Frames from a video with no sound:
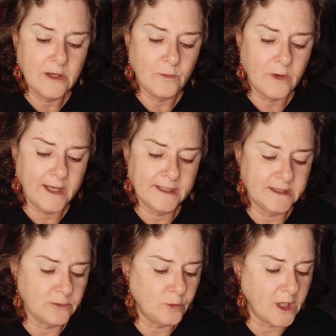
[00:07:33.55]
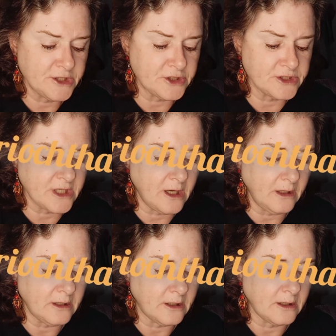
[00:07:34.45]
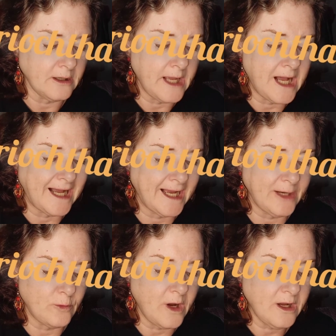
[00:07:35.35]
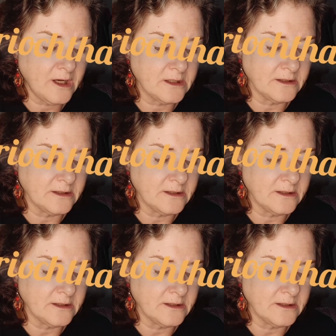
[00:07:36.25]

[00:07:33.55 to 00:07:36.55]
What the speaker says: Why did the Watchers call her Einriachtan,